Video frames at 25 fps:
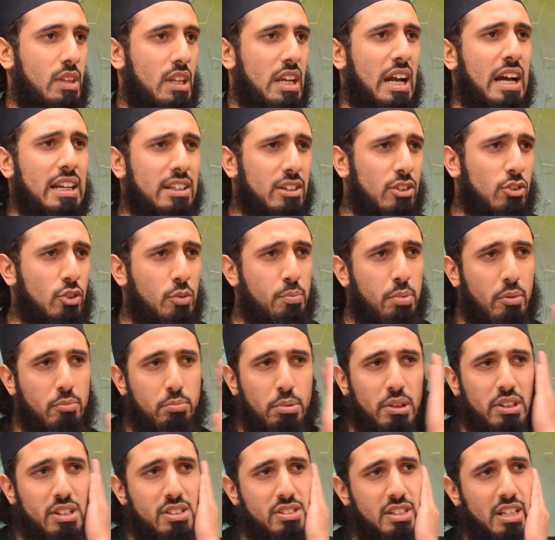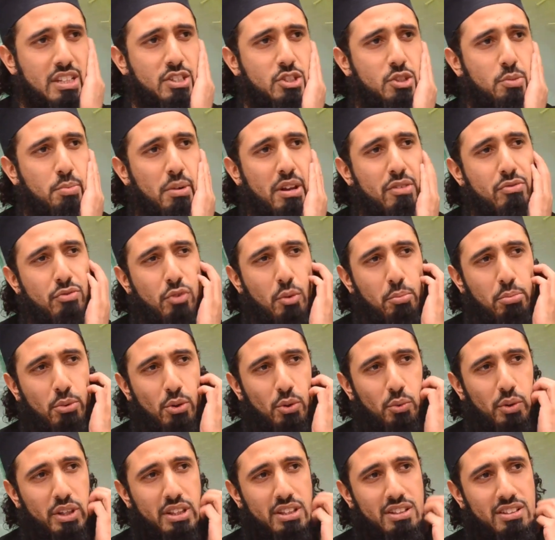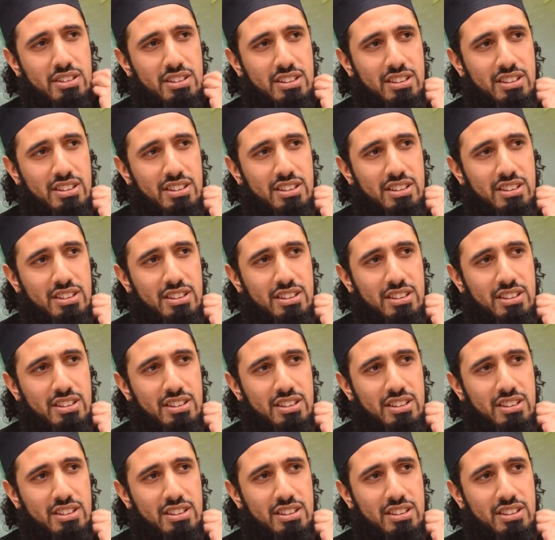Had a group of brothers I used to play football with,